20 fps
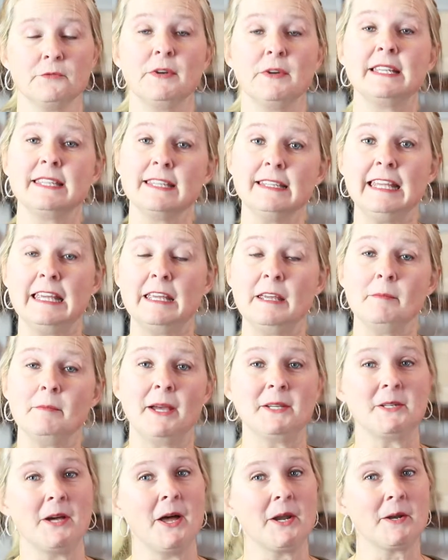Recently,
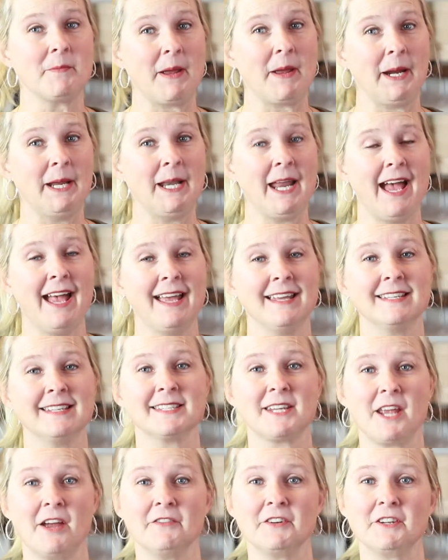my daughter Mary and I
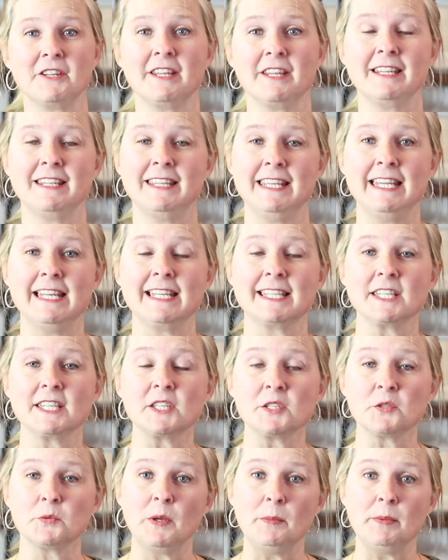discovered these
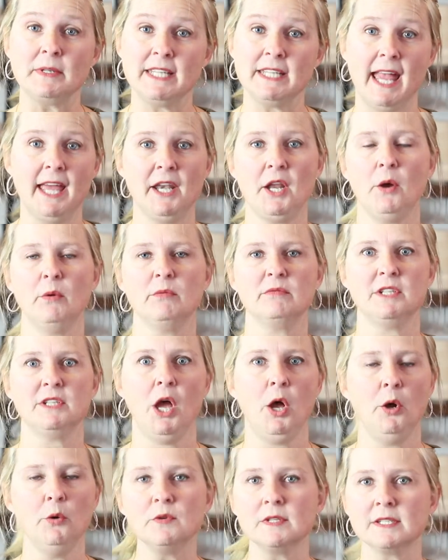sweet potato
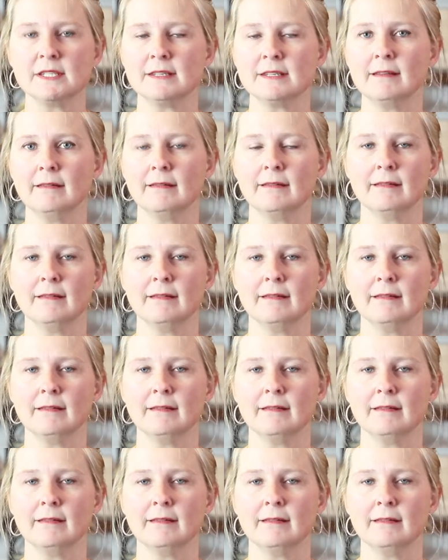toast